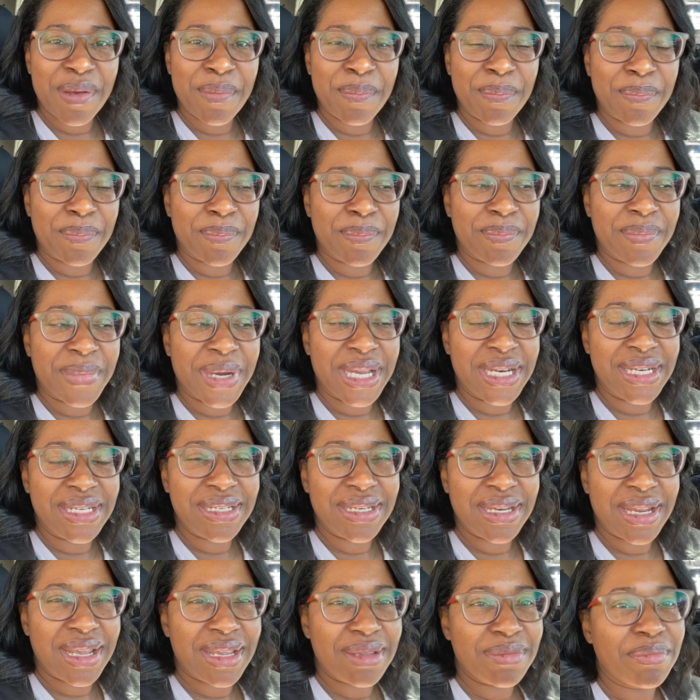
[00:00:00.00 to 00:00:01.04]

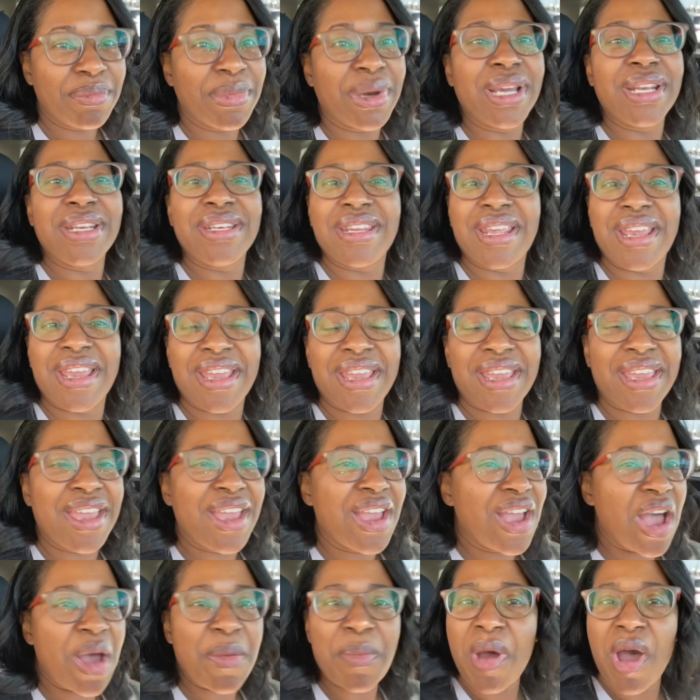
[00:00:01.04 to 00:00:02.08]
Monday. Monday.
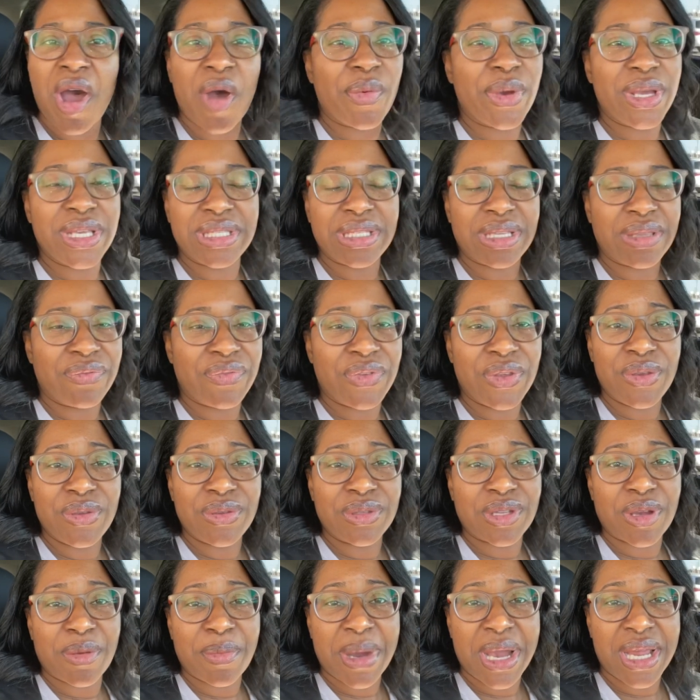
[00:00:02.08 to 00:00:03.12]
I'm always
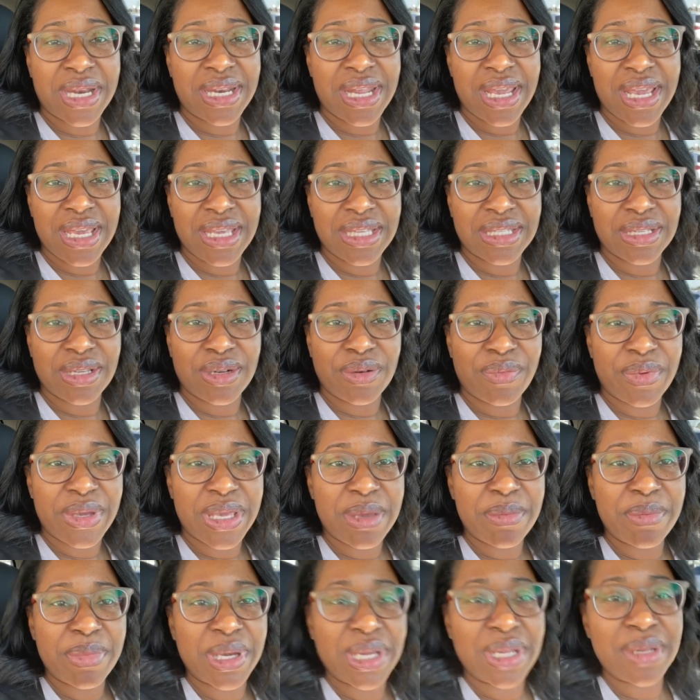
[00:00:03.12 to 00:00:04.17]
confused on my days of the
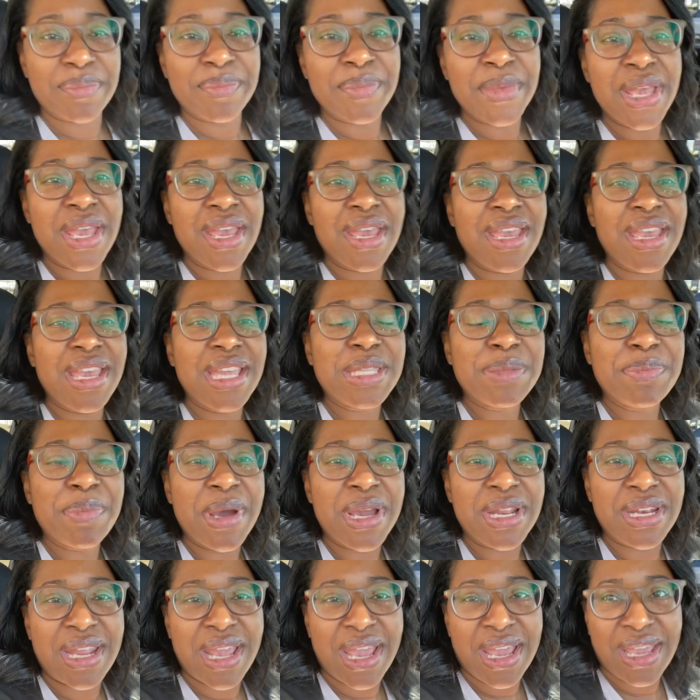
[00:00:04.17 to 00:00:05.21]
week, but it's
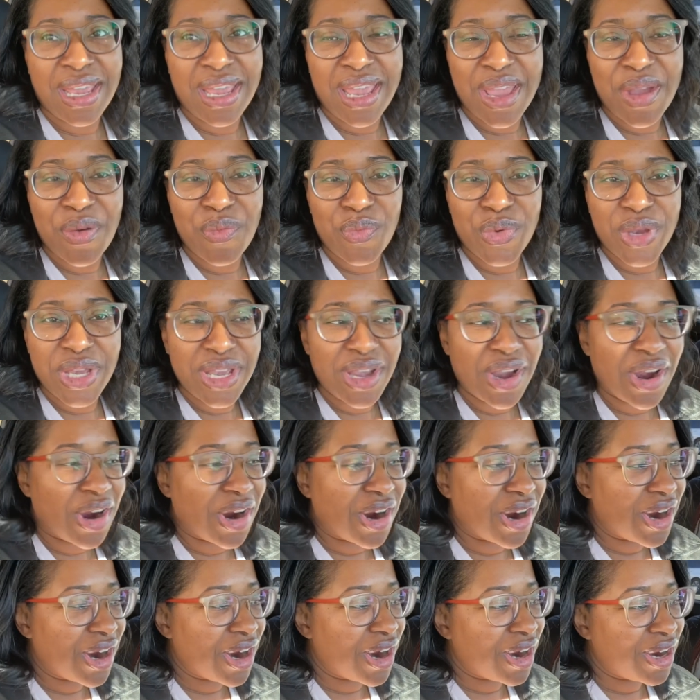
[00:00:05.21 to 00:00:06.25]
Monday and we
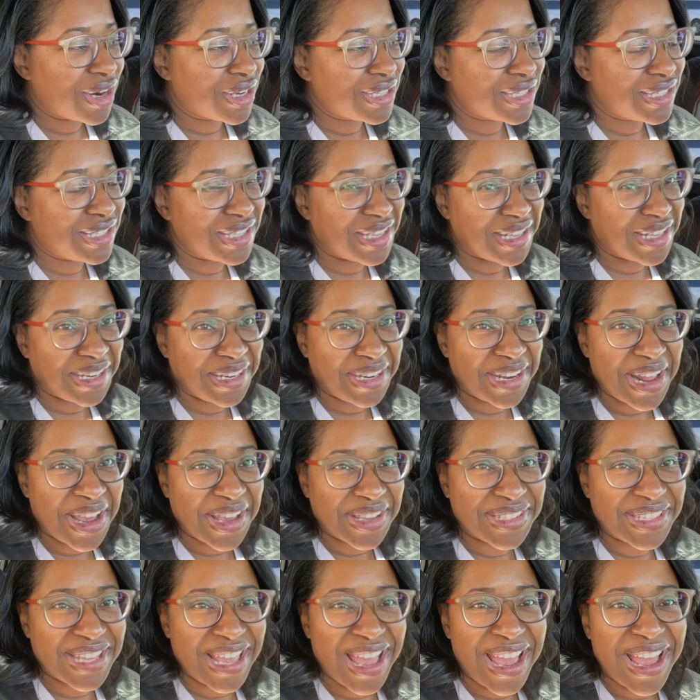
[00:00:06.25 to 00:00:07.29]
are sitting
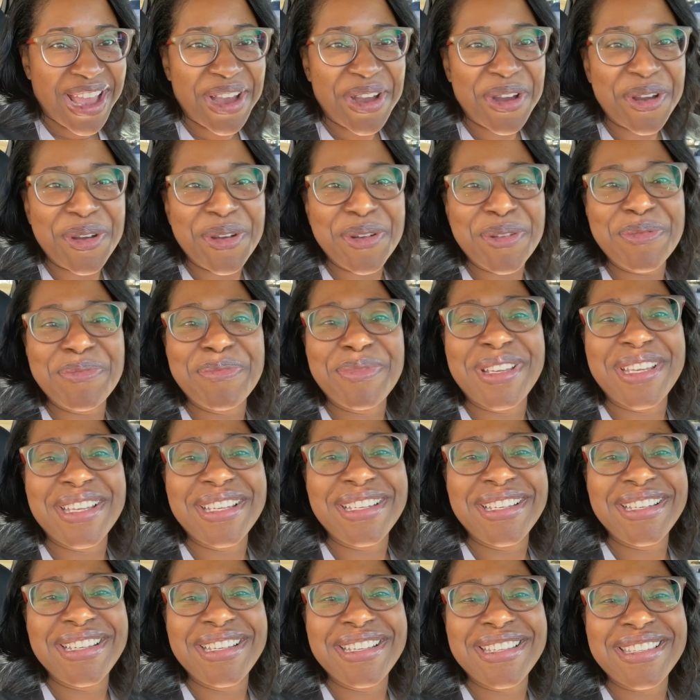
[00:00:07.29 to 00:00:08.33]
outside Home
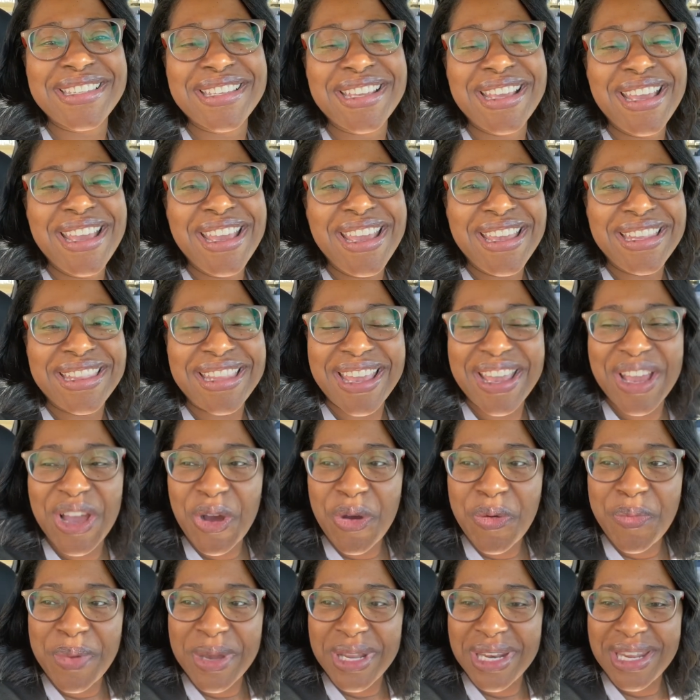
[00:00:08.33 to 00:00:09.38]
Goods. They
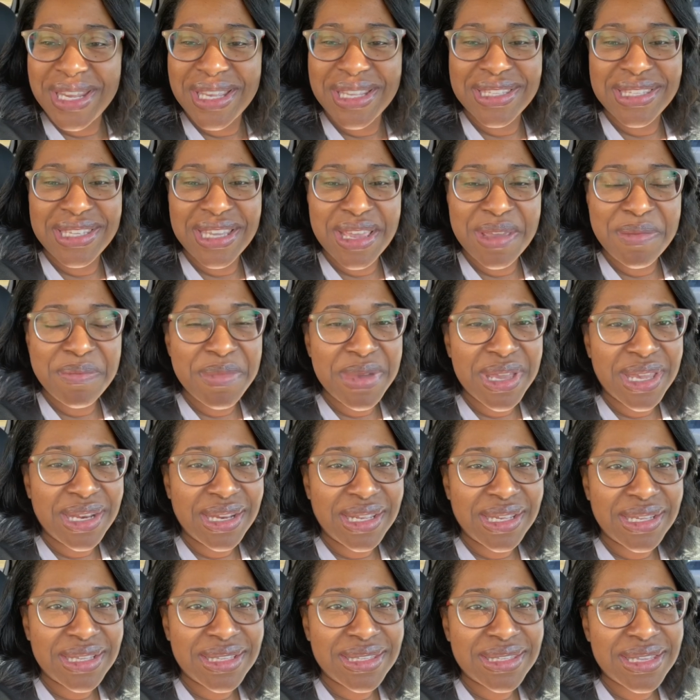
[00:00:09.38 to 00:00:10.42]
open in 10
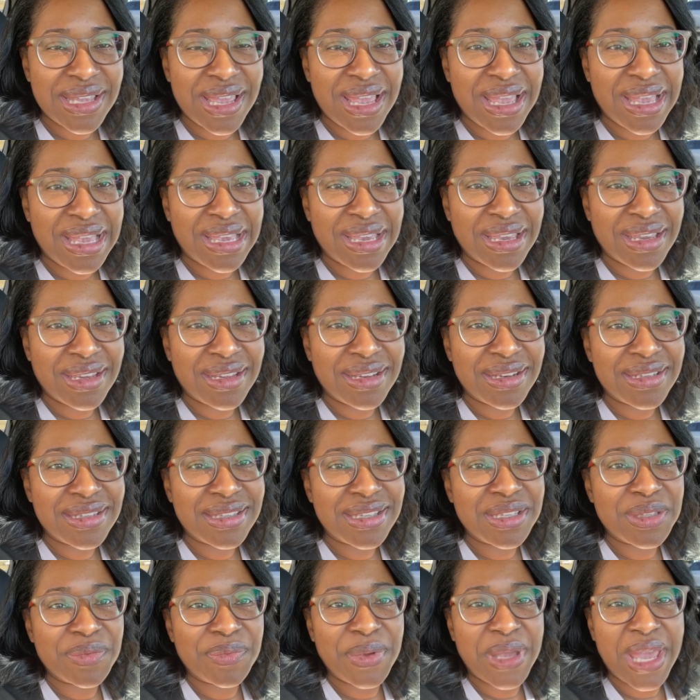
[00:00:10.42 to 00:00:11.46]
minutes and
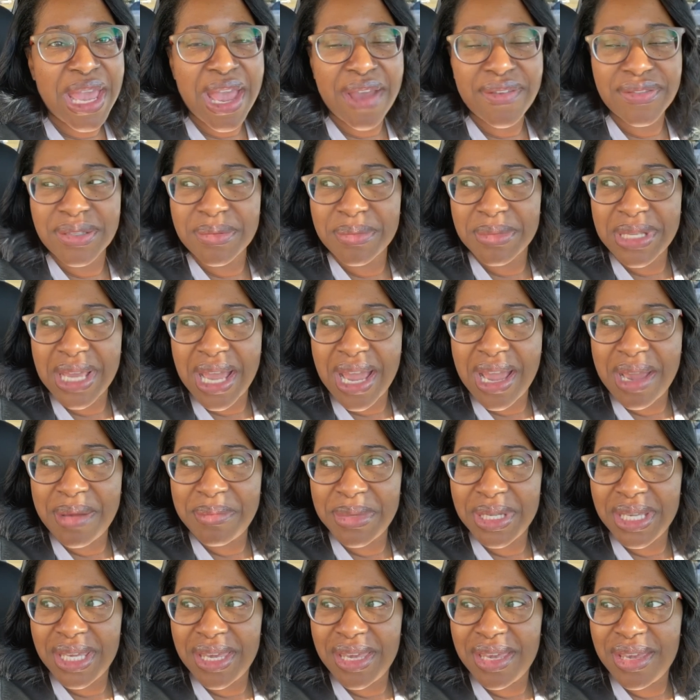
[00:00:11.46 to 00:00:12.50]
since we have some time
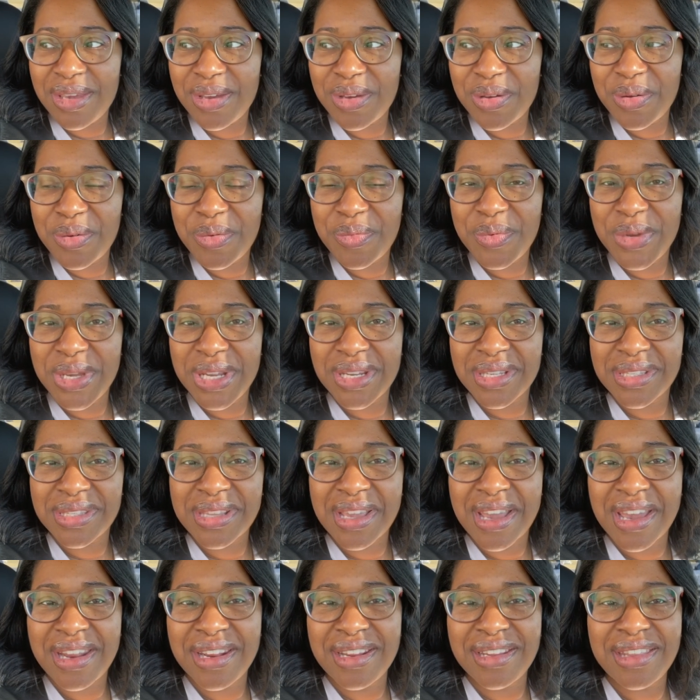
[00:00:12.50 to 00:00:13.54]
to kill, we
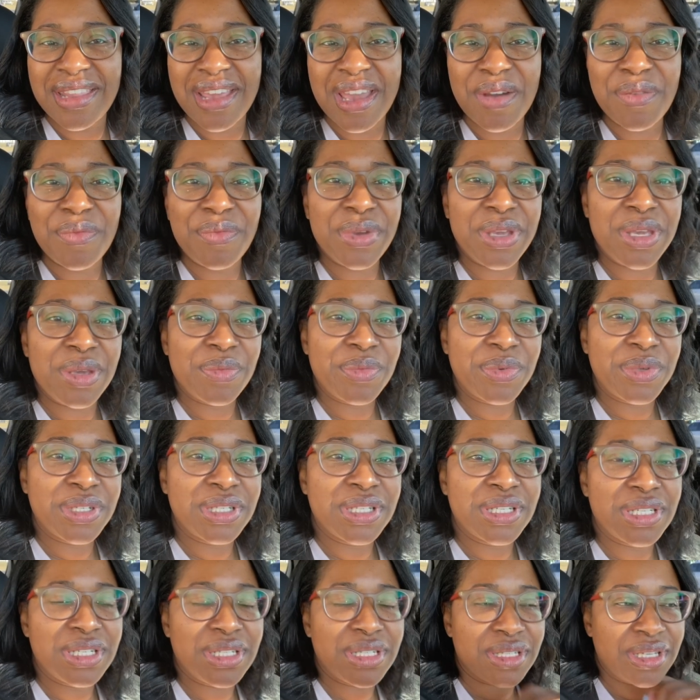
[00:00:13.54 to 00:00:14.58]
decided that we
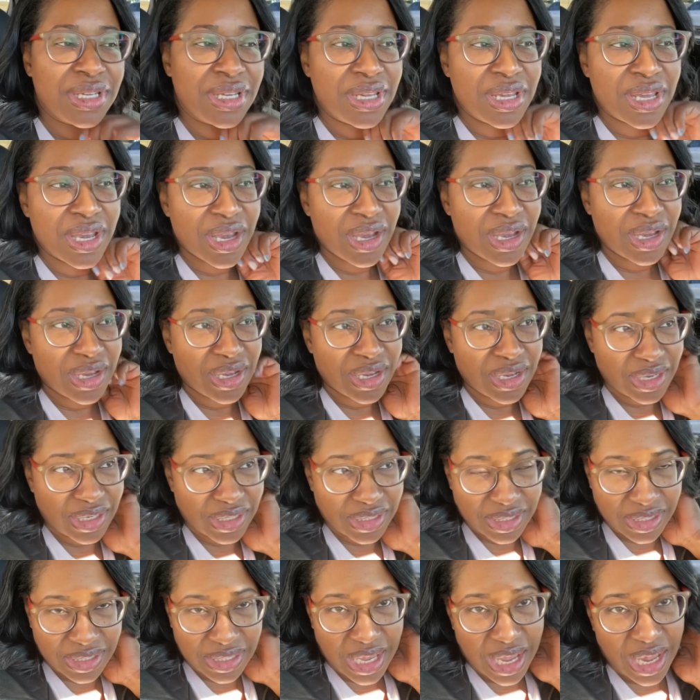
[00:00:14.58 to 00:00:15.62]
would uh,
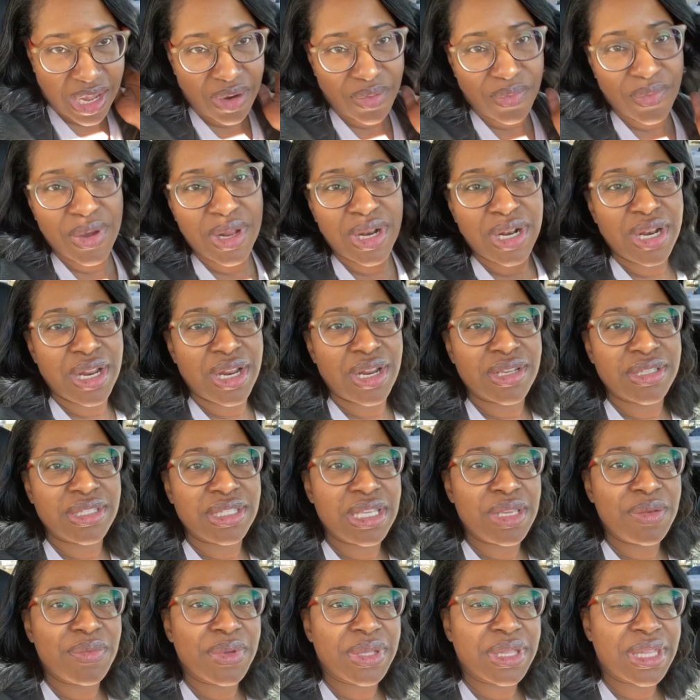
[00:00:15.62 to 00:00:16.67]
just kind of run in there and
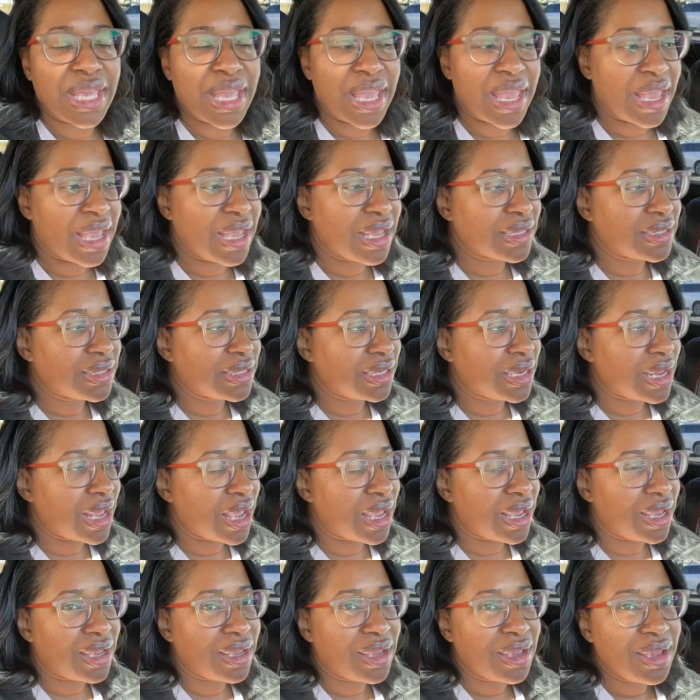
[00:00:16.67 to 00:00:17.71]
see what they had
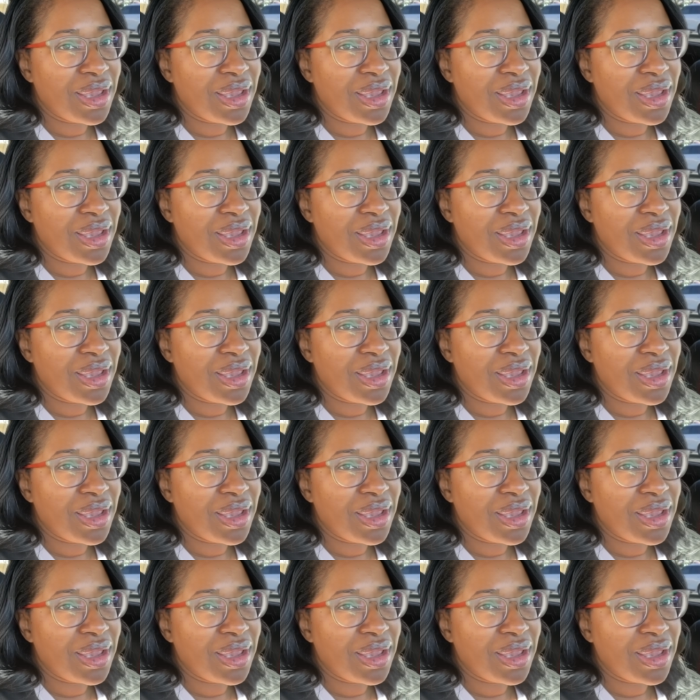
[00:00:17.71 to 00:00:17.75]
today.